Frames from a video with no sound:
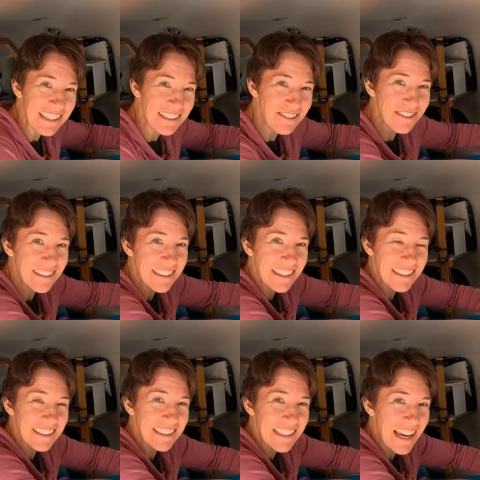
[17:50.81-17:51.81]
interesting
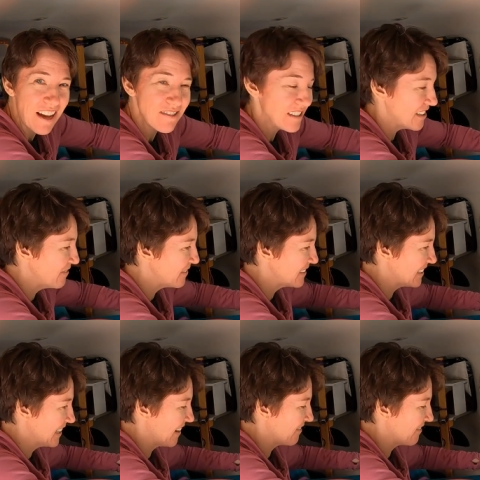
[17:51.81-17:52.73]
to see how differently